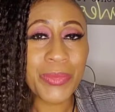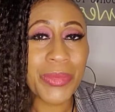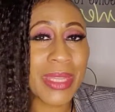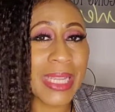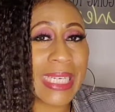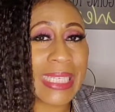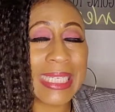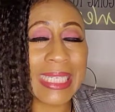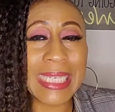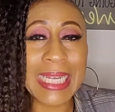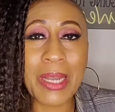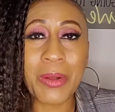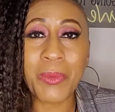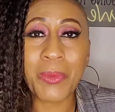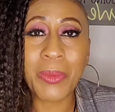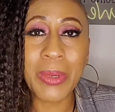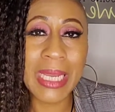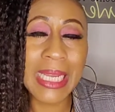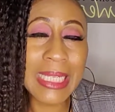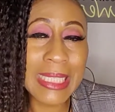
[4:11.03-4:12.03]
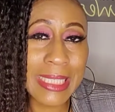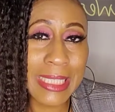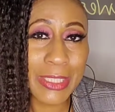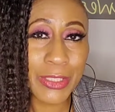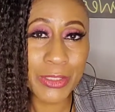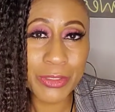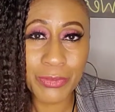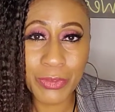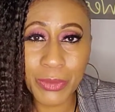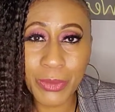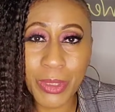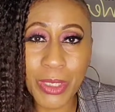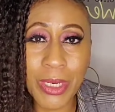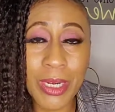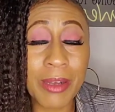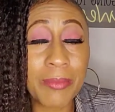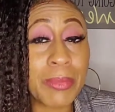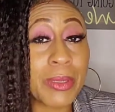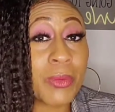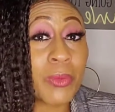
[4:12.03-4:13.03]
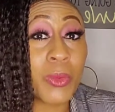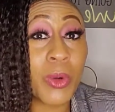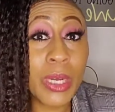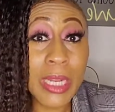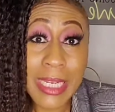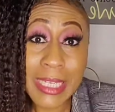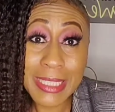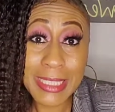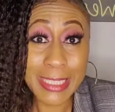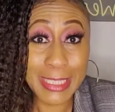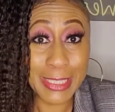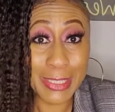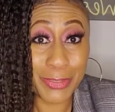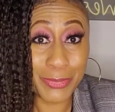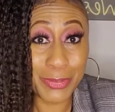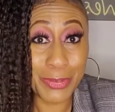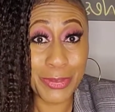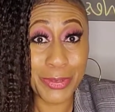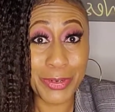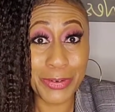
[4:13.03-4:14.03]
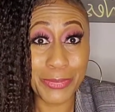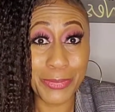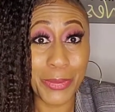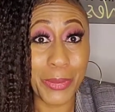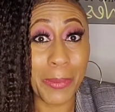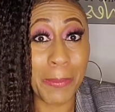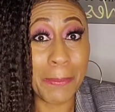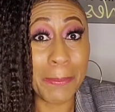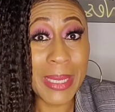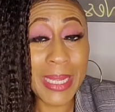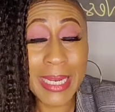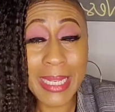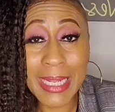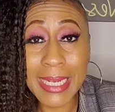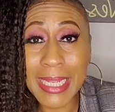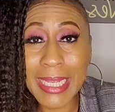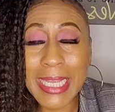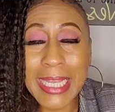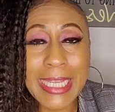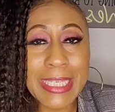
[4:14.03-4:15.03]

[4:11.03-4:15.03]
I cannot wait to interview her. I've been wanting to interview her for a minute.